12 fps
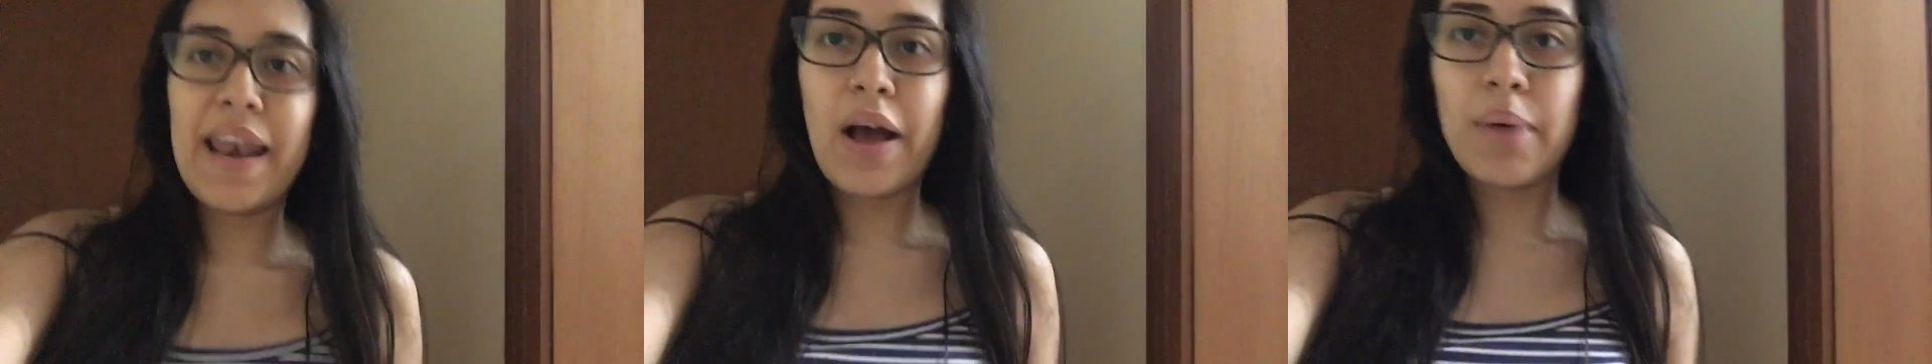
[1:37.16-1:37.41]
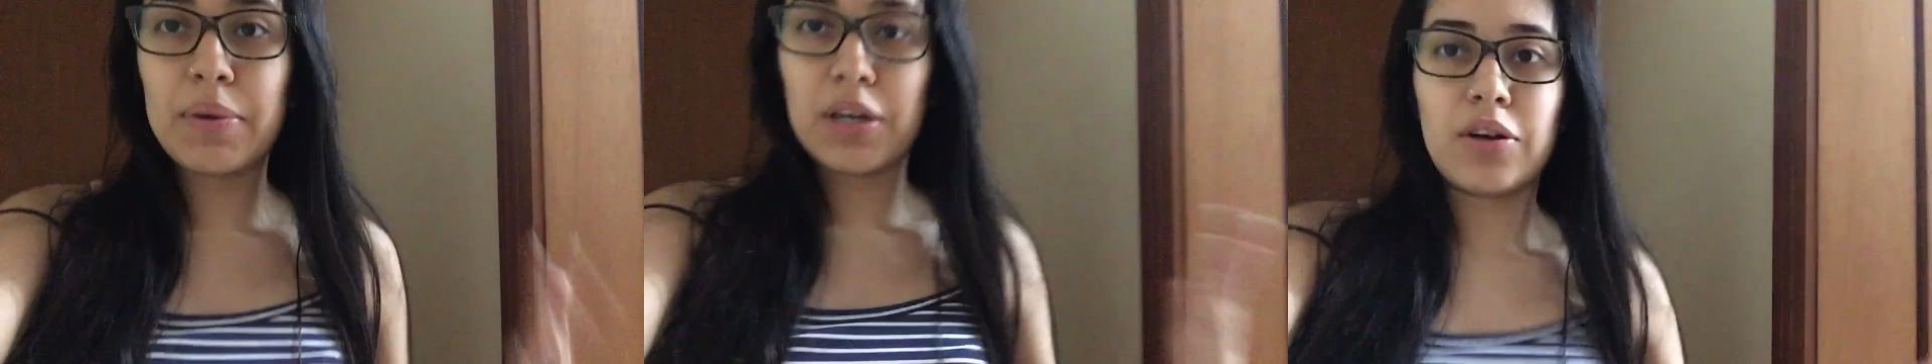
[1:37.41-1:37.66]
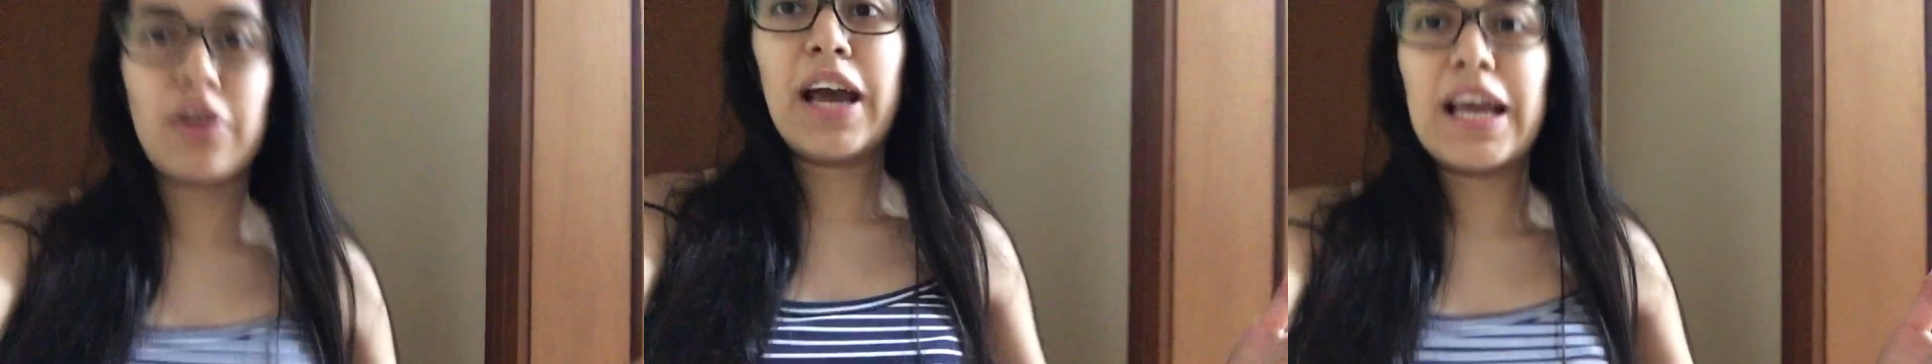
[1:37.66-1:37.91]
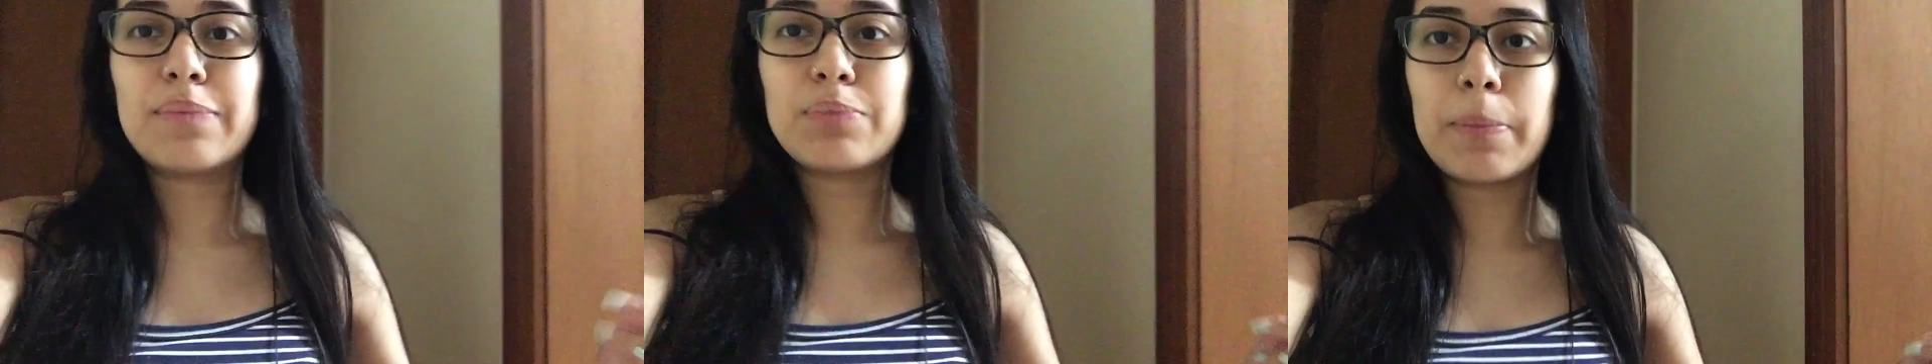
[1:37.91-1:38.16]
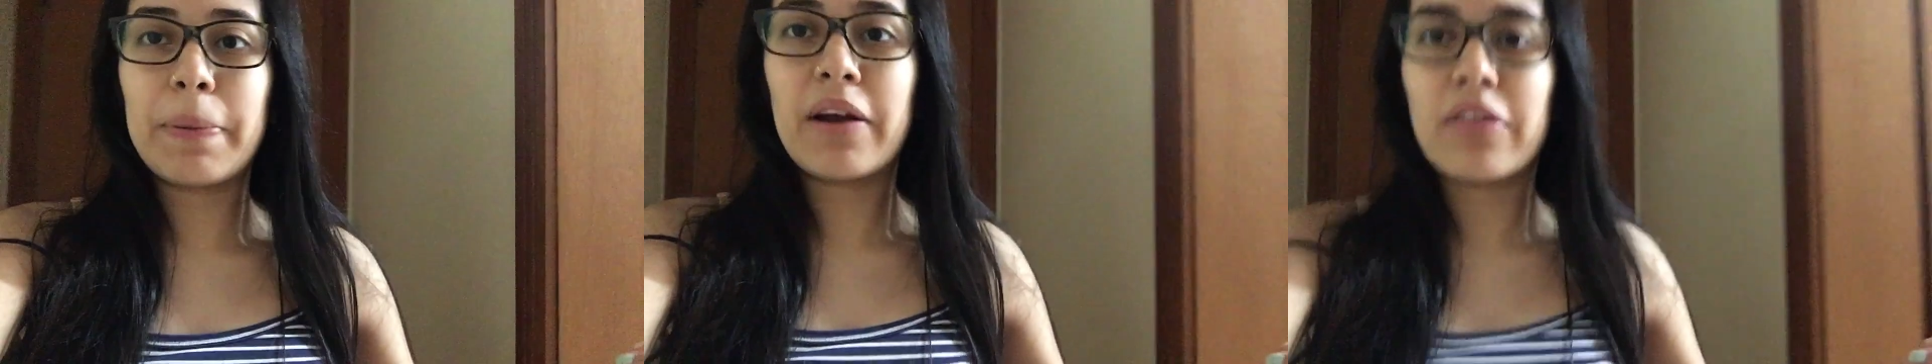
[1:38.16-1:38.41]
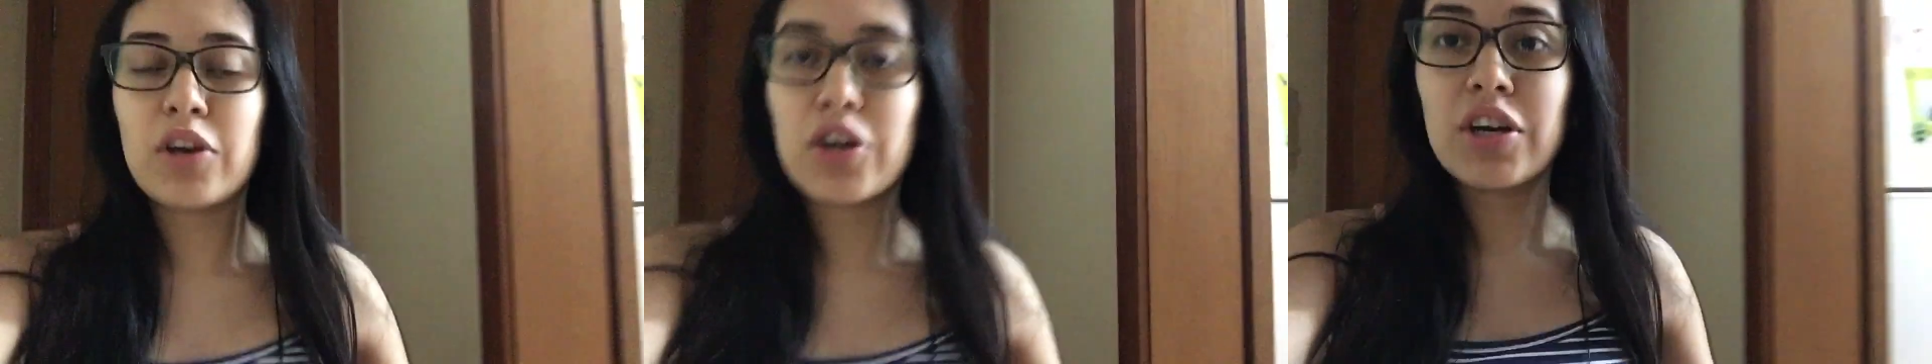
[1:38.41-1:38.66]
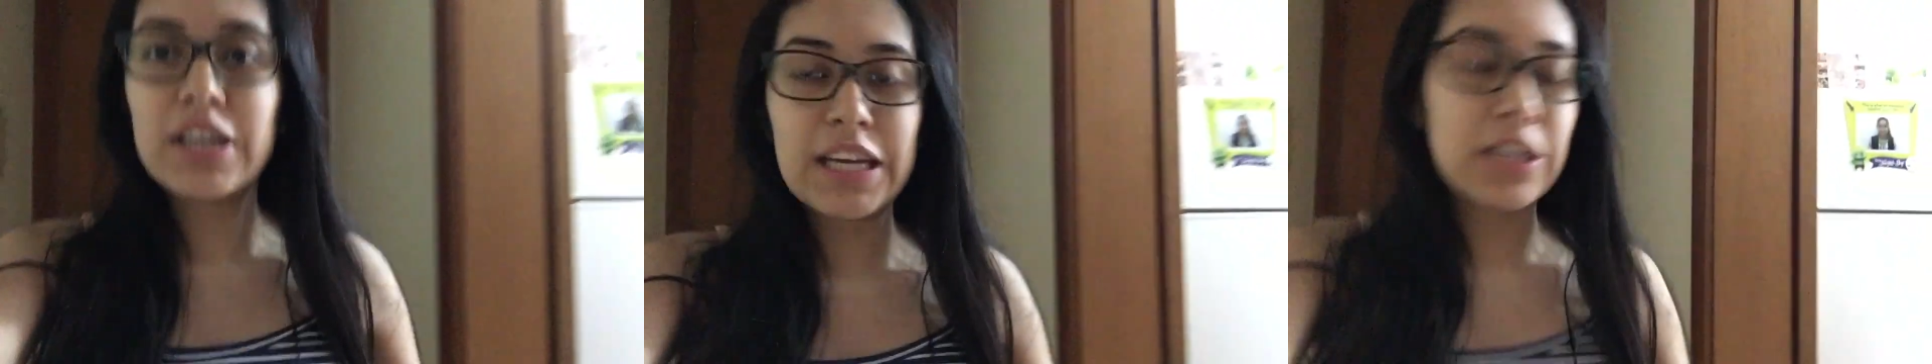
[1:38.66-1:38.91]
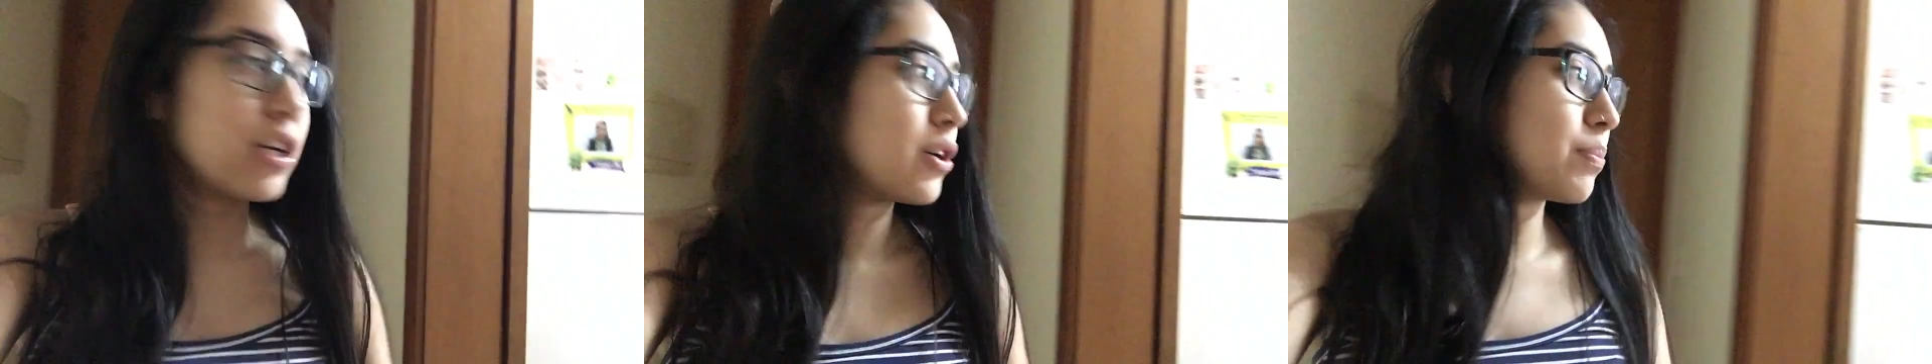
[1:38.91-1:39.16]
Now I'm gonna go ahead and prepare the
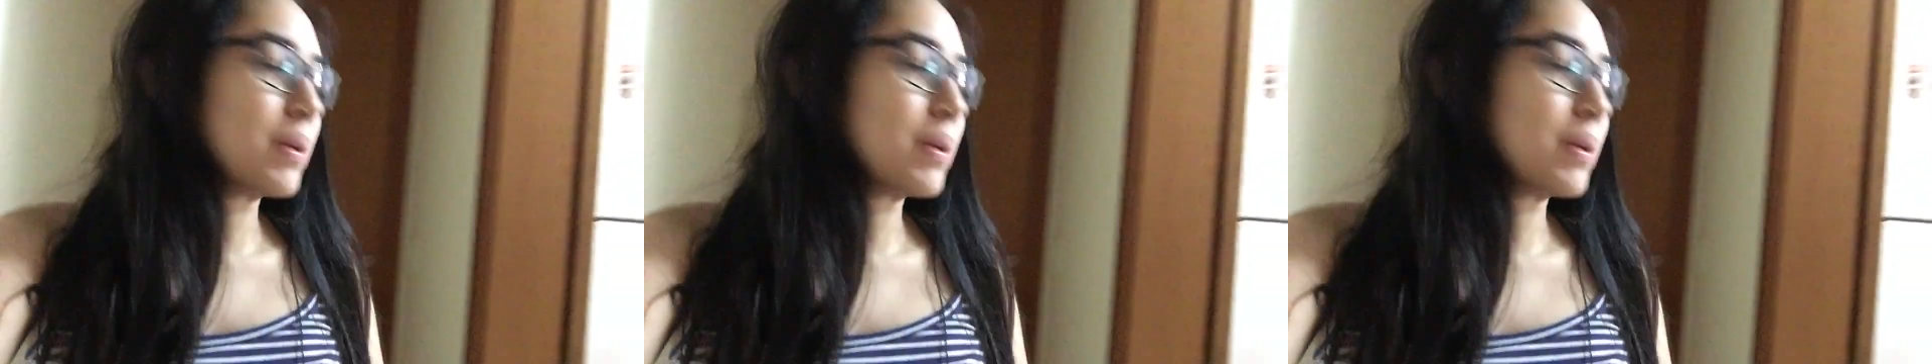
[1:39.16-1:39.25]
cookie dough